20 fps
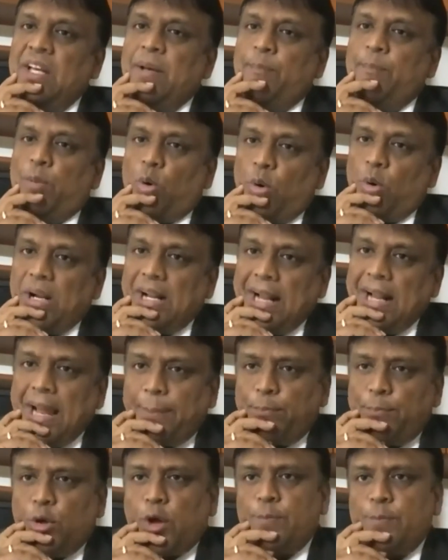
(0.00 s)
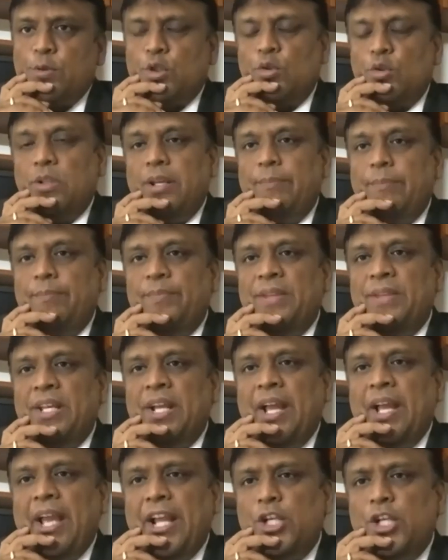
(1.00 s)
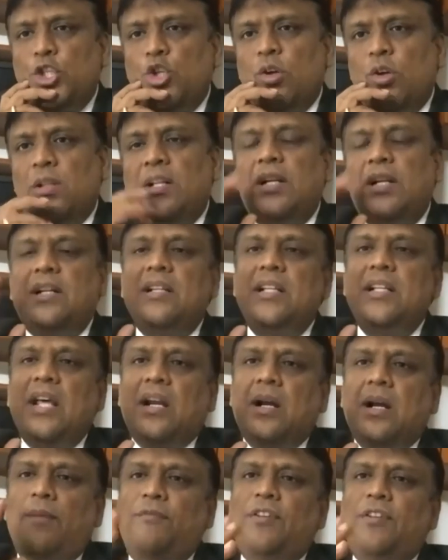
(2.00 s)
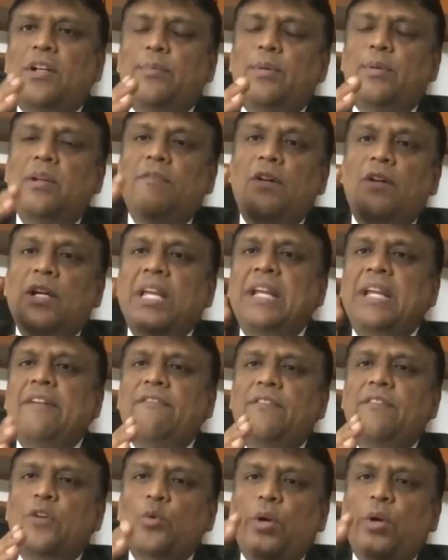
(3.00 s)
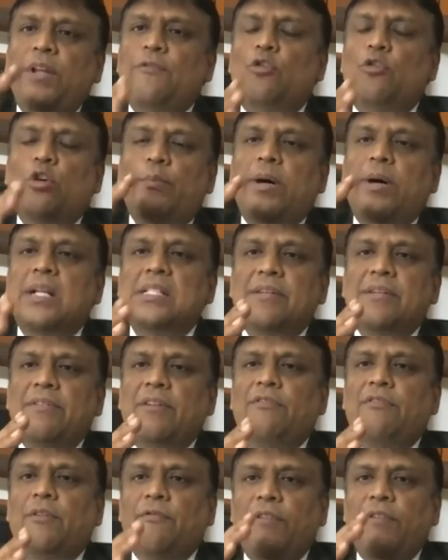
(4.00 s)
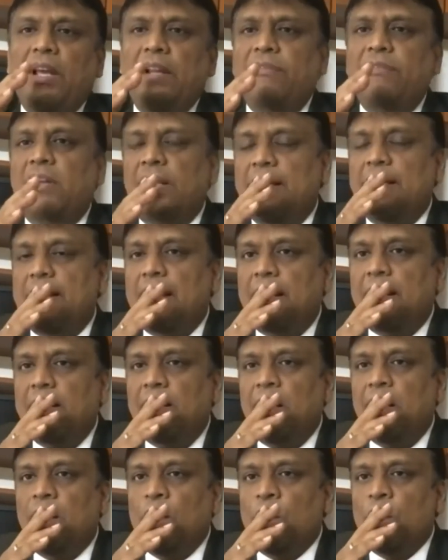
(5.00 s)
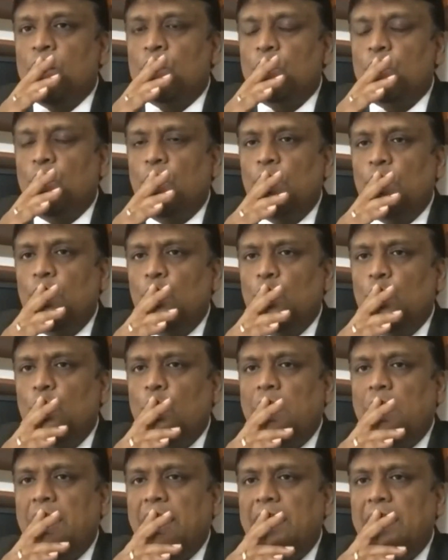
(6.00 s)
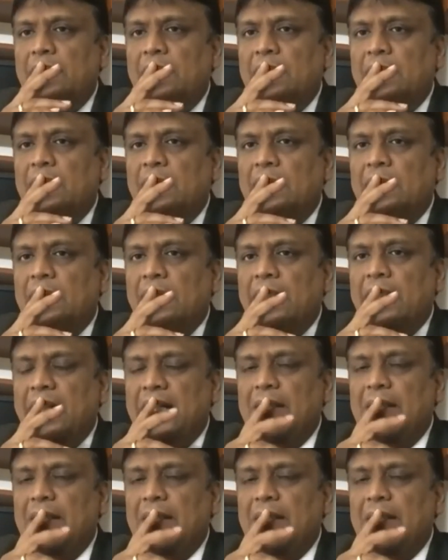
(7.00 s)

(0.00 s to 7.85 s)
provide laptops to them, ensure that they are comfortable working 24 bar 7 from wherever they are. So you can uh, get the